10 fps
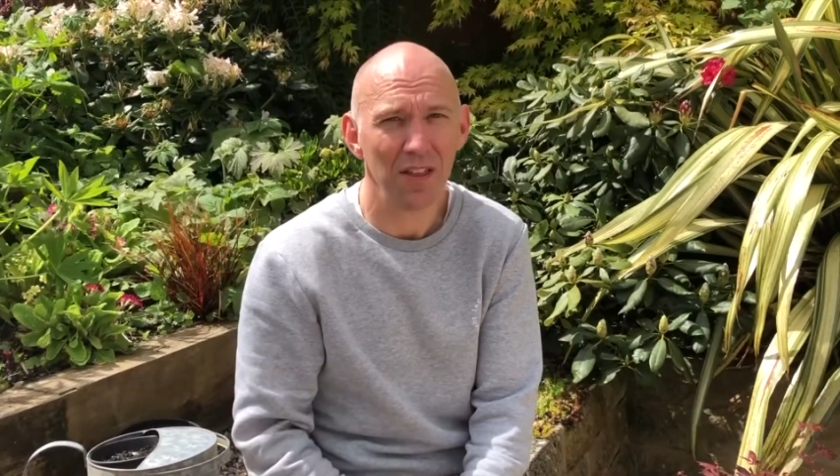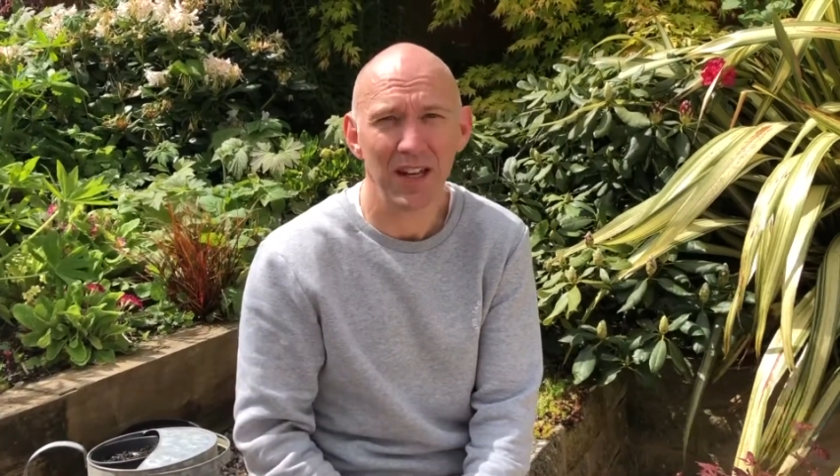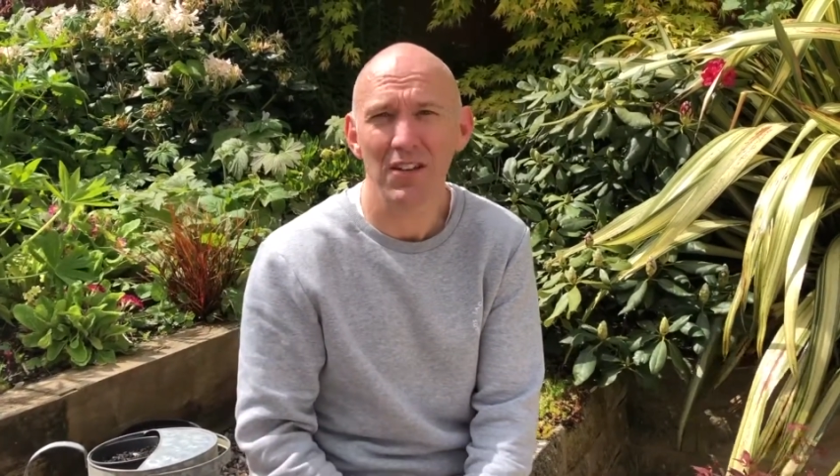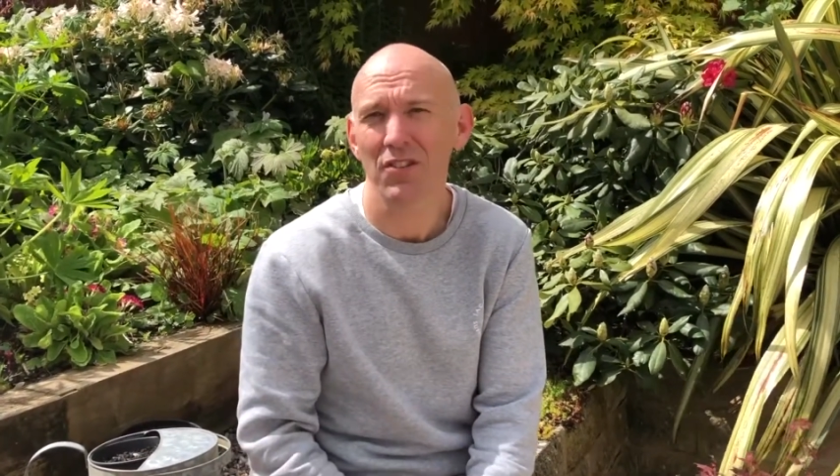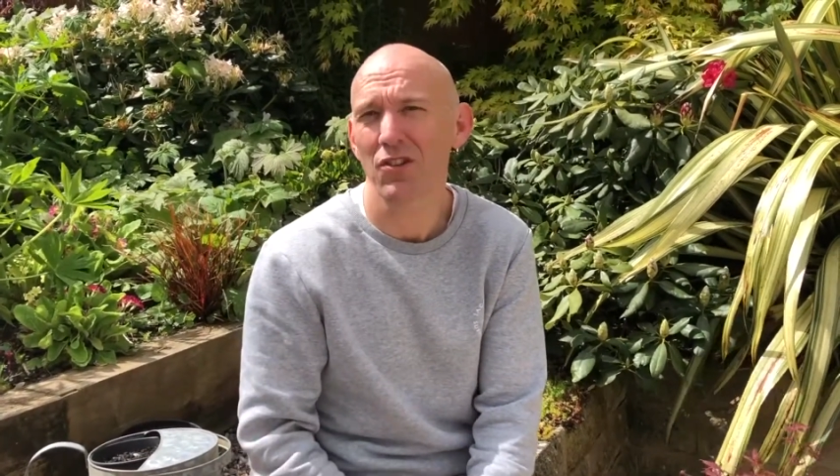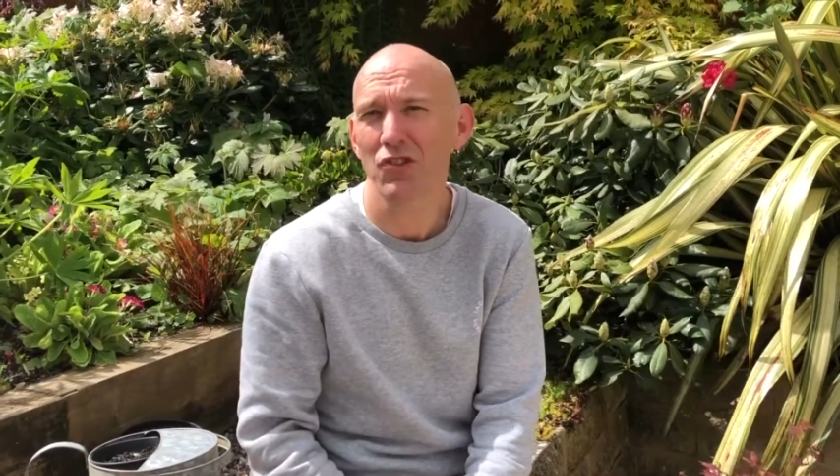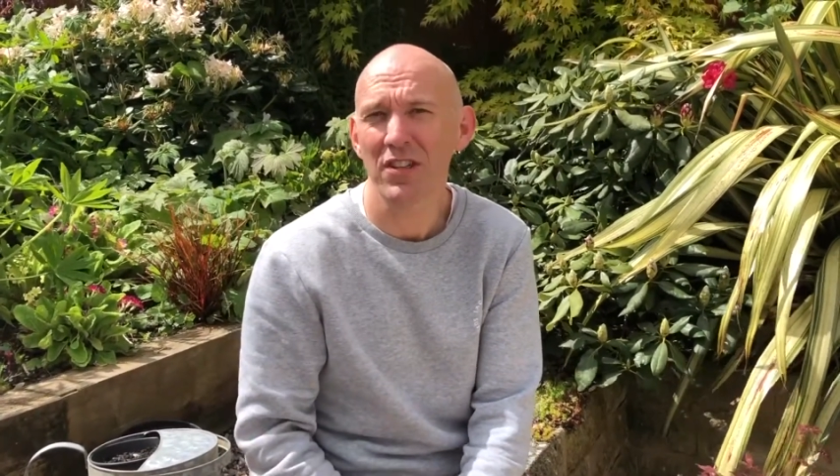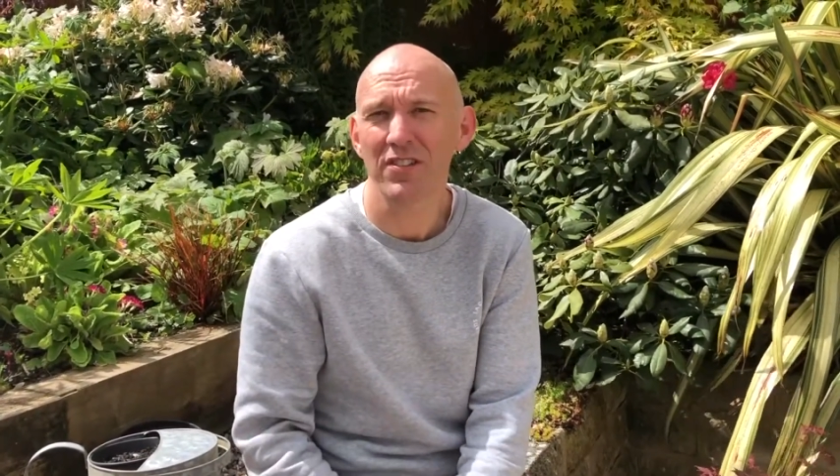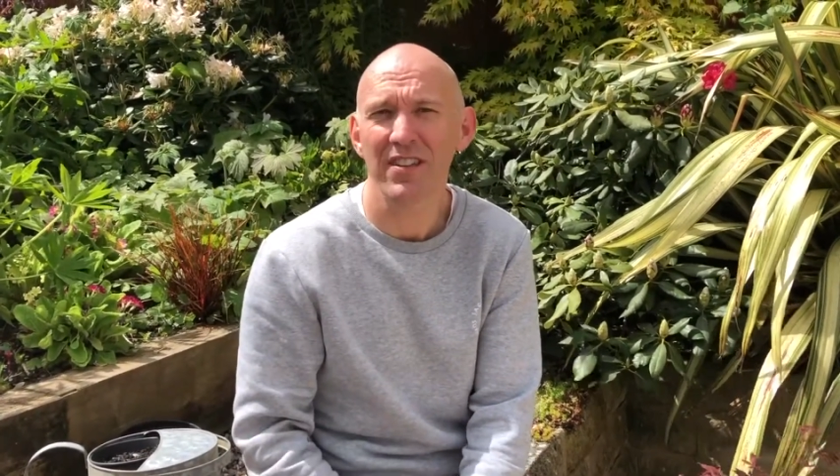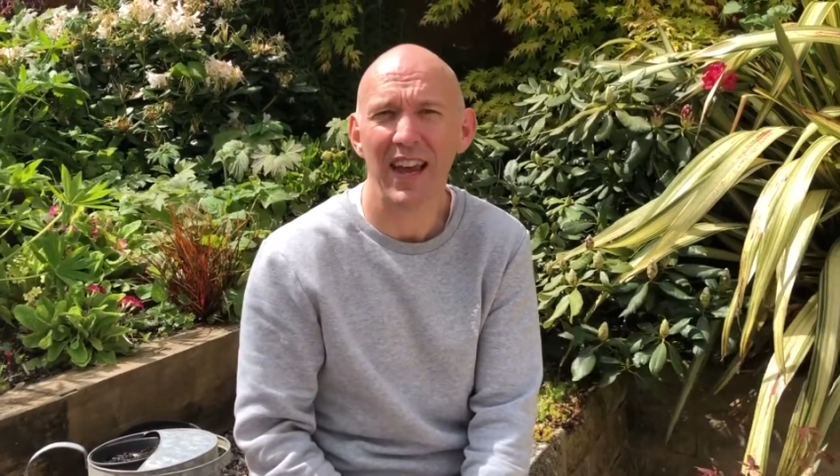things that
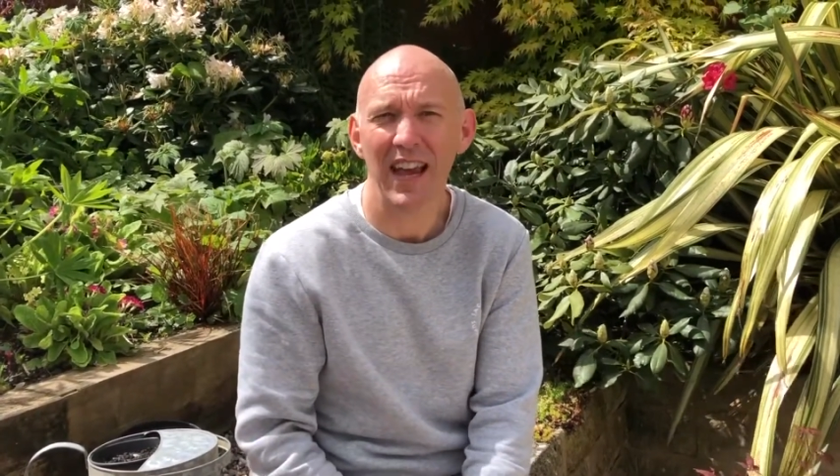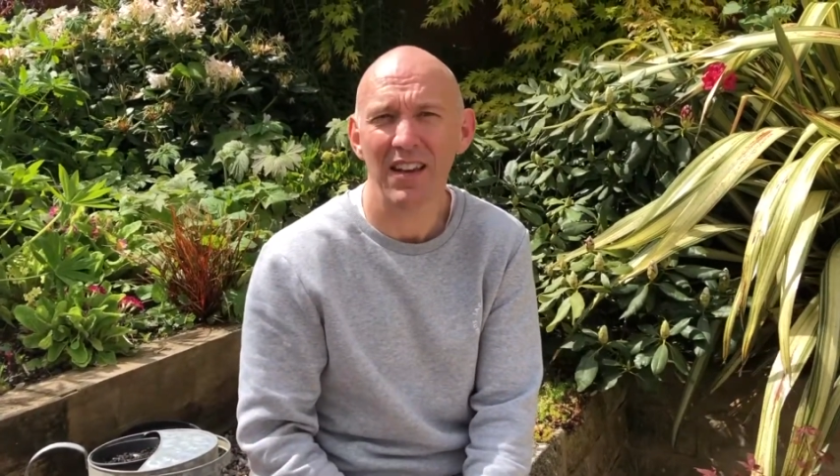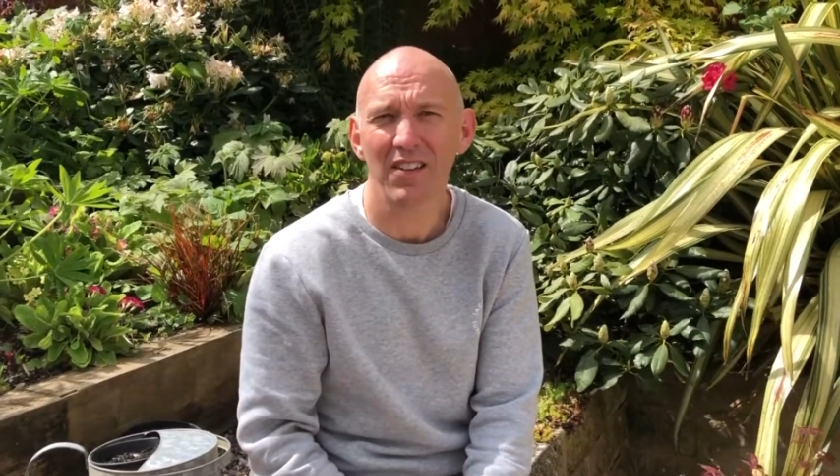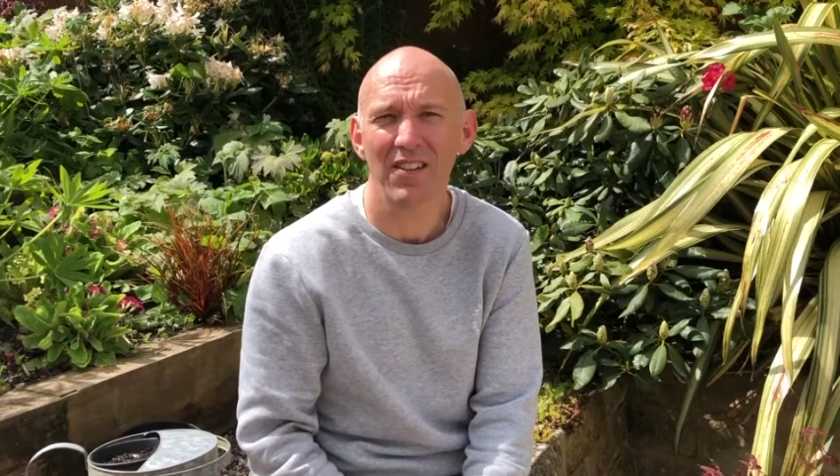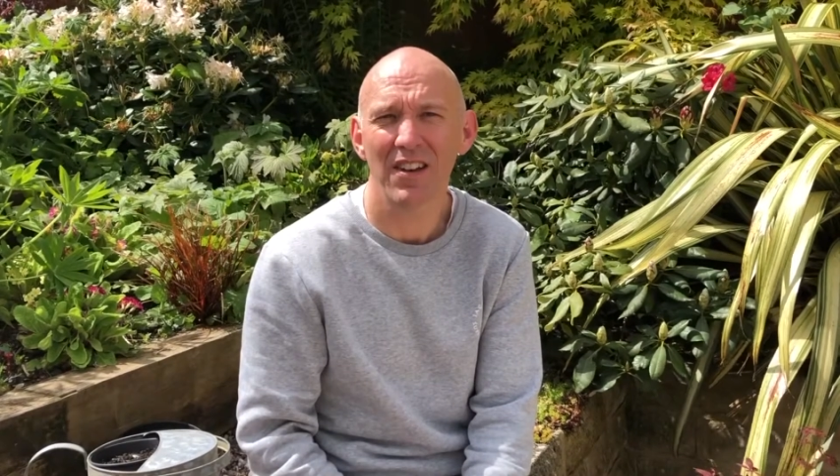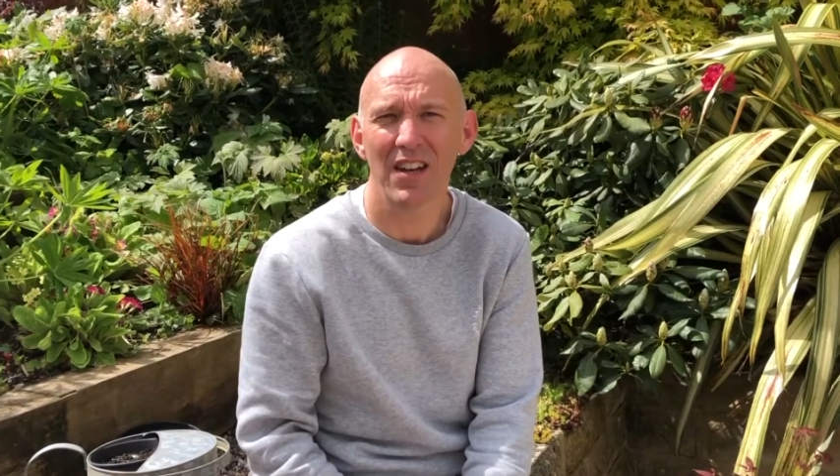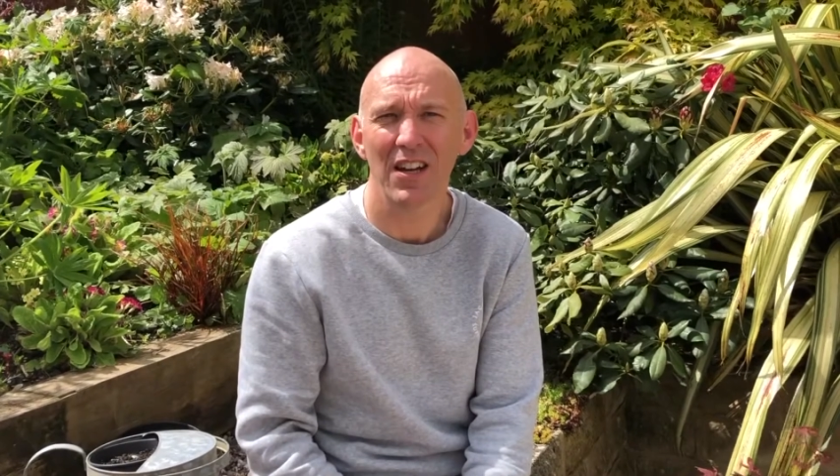Jesus hates.